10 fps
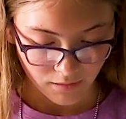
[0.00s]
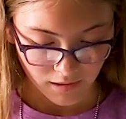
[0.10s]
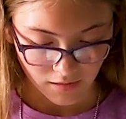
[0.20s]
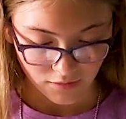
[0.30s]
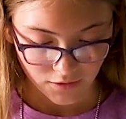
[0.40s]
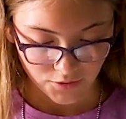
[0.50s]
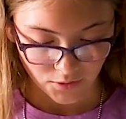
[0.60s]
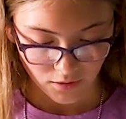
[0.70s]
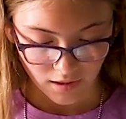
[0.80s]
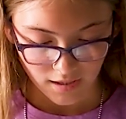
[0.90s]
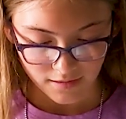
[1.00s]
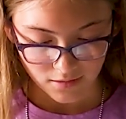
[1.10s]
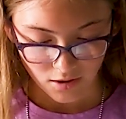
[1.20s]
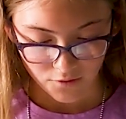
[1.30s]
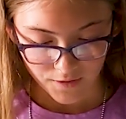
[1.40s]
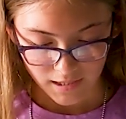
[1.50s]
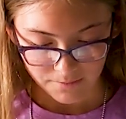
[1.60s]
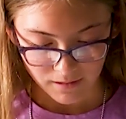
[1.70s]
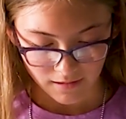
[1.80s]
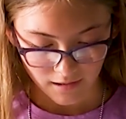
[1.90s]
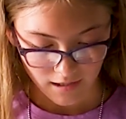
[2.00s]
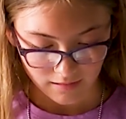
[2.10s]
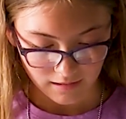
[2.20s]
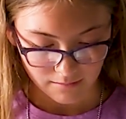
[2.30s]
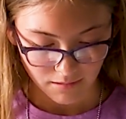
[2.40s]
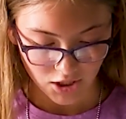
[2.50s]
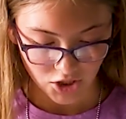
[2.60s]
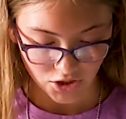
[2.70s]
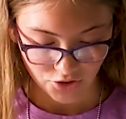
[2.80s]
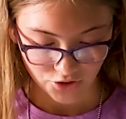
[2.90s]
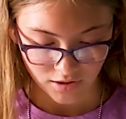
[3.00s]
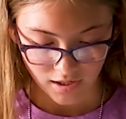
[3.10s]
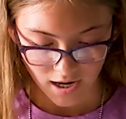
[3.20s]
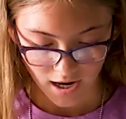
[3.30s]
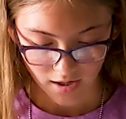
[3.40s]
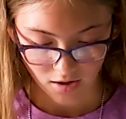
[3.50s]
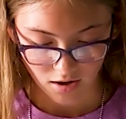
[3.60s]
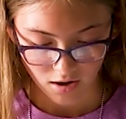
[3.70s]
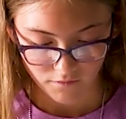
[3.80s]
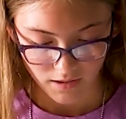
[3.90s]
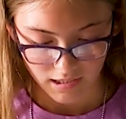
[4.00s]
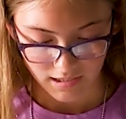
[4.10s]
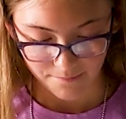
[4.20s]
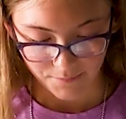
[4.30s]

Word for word: me. The door has already been locked and my children and I are already in